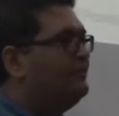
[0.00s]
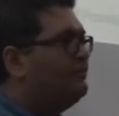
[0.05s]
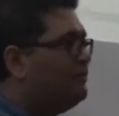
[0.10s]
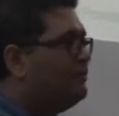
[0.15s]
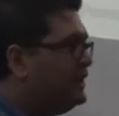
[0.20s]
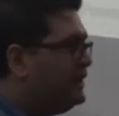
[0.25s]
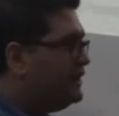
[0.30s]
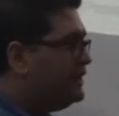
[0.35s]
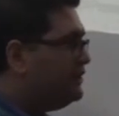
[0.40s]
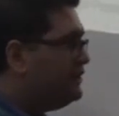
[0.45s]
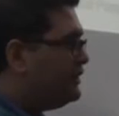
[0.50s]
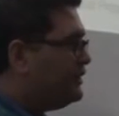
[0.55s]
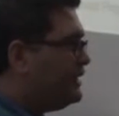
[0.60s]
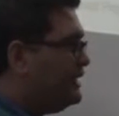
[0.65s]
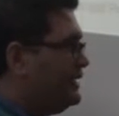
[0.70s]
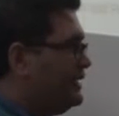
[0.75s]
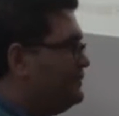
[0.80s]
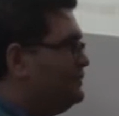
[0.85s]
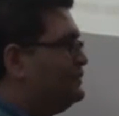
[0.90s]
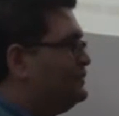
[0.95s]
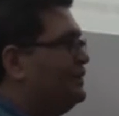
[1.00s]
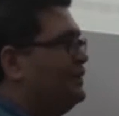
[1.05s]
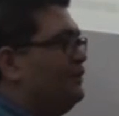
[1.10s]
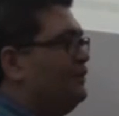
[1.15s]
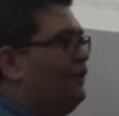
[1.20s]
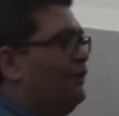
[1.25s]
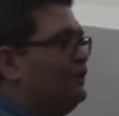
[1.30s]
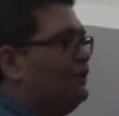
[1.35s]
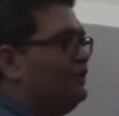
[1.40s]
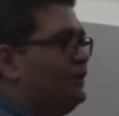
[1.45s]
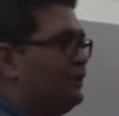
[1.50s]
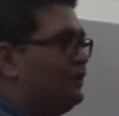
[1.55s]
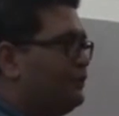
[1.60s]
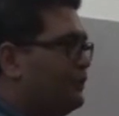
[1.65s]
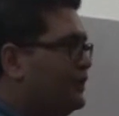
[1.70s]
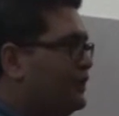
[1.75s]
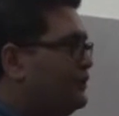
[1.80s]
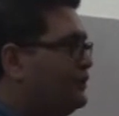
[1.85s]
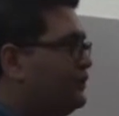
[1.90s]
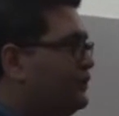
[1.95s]
building your games or you are
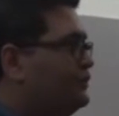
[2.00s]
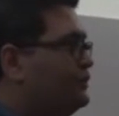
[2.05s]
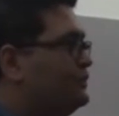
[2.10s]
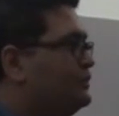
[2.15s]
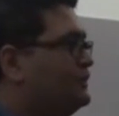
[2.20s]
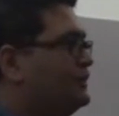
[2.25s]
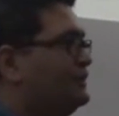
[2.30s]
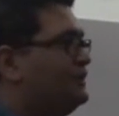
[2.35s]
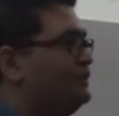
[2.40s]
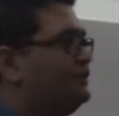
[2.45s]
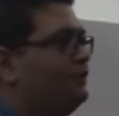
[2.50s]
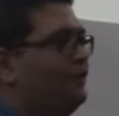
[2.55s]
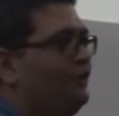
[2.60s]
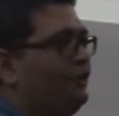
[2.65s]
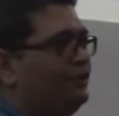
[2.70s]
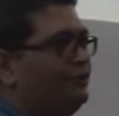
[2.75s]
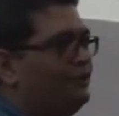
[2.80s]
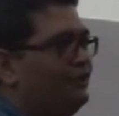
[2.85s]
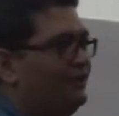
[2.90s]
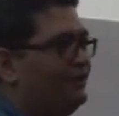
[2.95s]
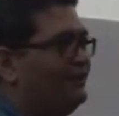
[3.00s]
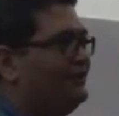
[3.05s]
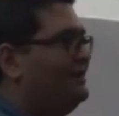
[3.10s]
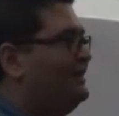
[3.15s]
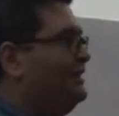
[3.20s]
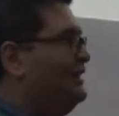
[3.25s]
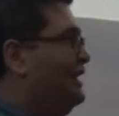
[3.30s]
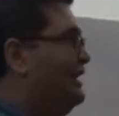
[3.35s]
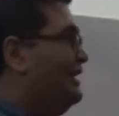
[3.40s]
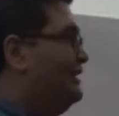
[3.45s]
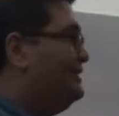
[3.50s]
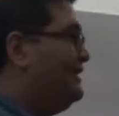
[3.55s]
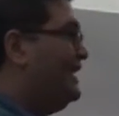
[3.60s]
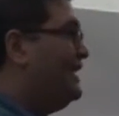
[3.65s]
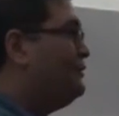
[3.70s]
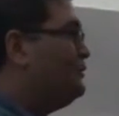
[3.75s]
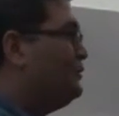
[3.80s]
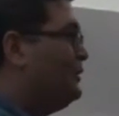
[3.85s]
growing your users or you are trying to